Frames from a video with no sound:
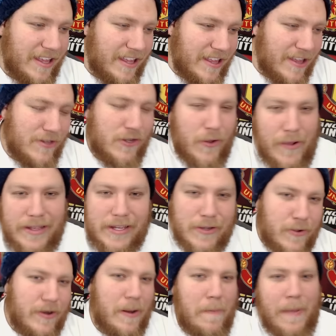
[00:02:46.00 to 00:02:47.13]
there's always a
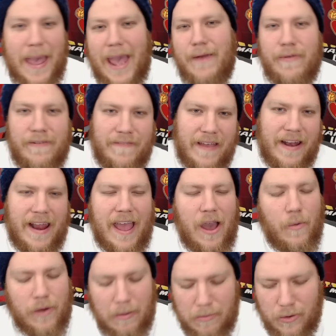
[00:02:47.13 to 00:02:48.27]
good or bad with Van
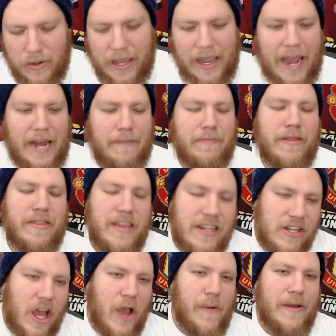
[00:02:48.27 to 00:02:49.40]
Gaal when I'm looking at him. The
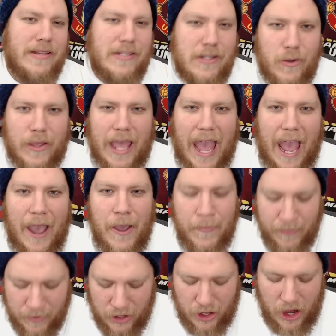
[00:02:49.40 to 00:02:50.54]
things I always look at,
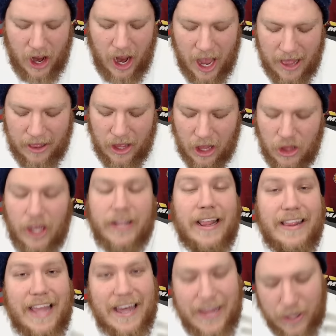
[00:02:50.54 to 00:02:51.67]
you know,
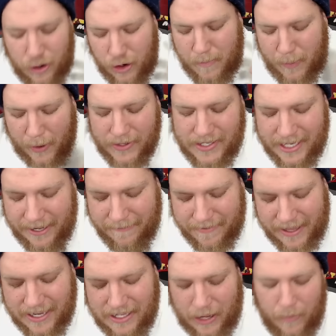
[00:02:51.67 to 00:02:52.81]
like the other good positive
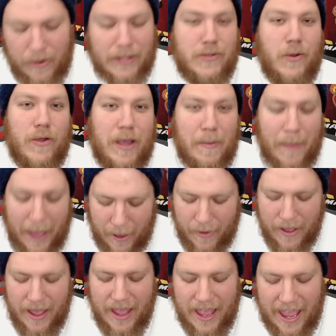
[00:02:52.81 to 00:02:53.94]
things I want to talk about
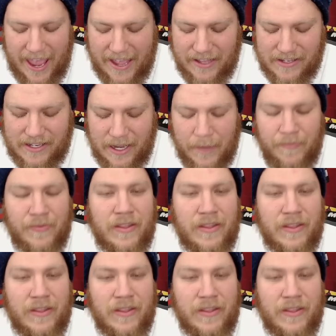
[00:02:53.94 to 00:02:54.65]
is